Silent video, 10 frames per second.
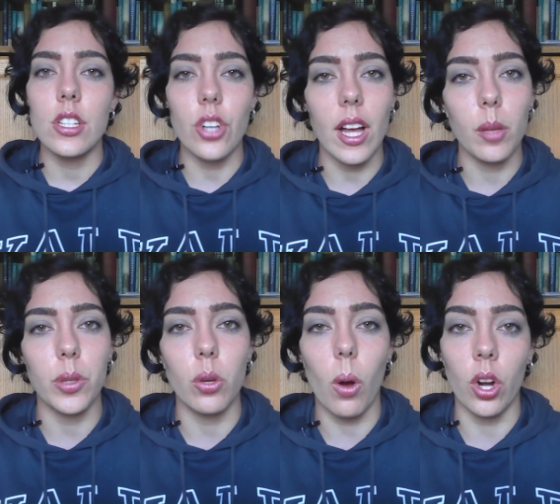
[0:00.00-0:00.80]
to help
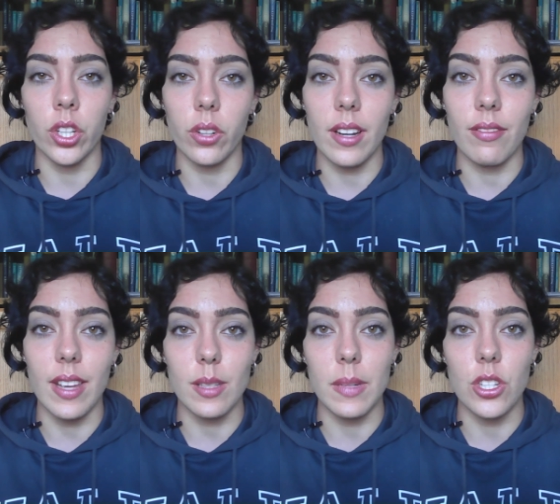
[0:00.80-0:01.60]
you on your
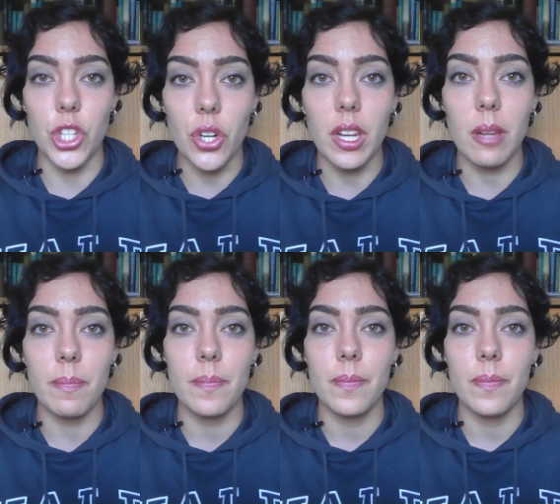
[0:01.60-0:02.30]
investment journey.